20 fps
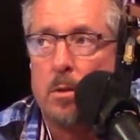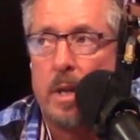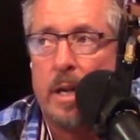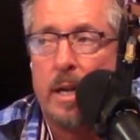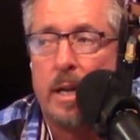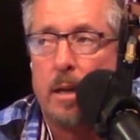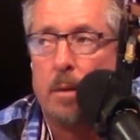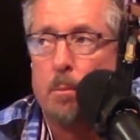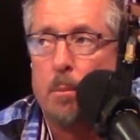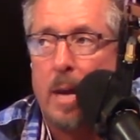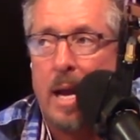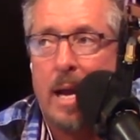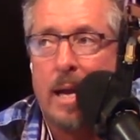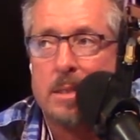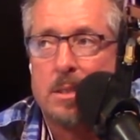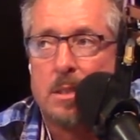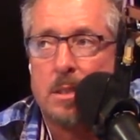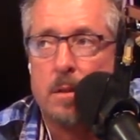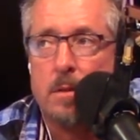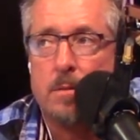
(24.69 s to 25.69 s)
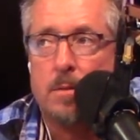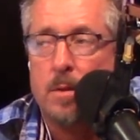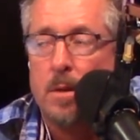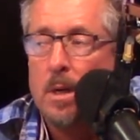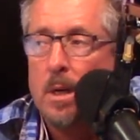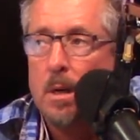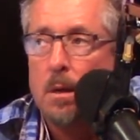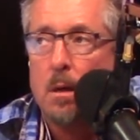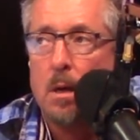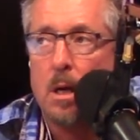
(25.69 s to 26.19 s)
They get massive
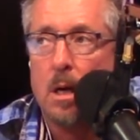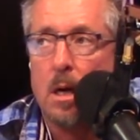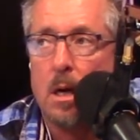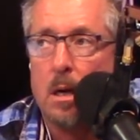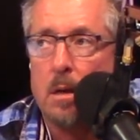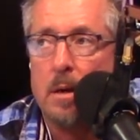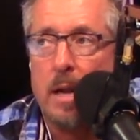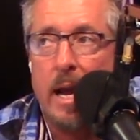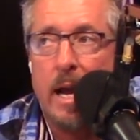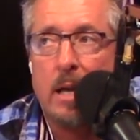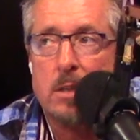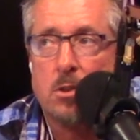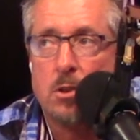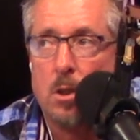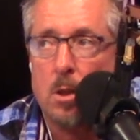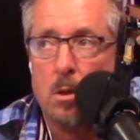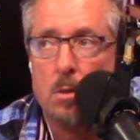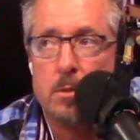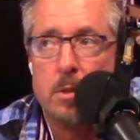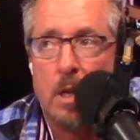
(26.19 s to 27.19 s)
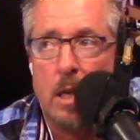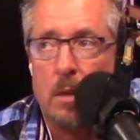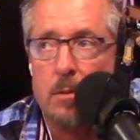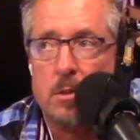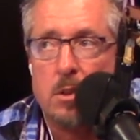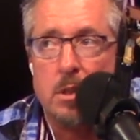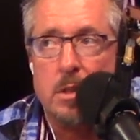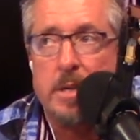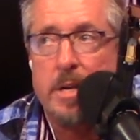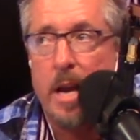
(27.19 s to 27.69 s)
national
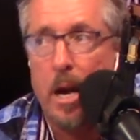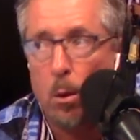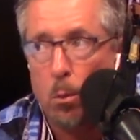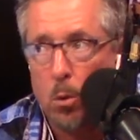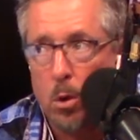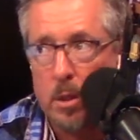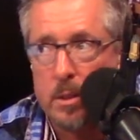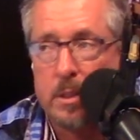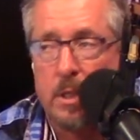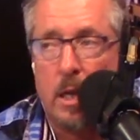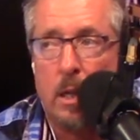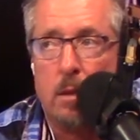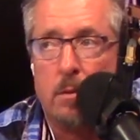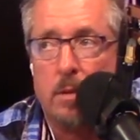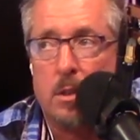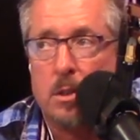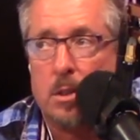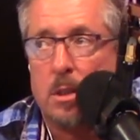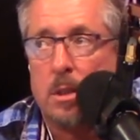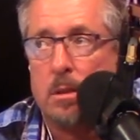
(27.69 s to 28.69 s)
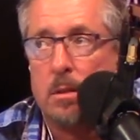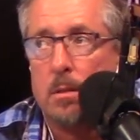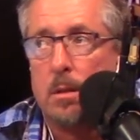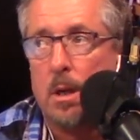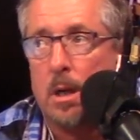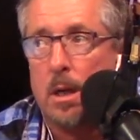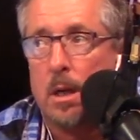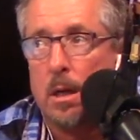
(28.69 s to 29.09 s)
television, network television,